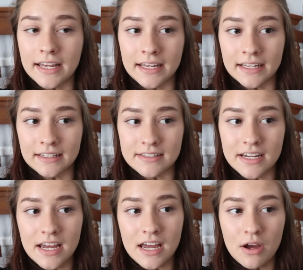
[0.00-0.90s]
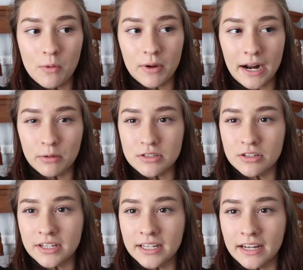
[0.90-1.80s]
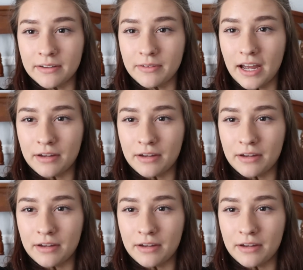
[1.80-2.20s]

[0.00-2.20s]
And when I was looking, I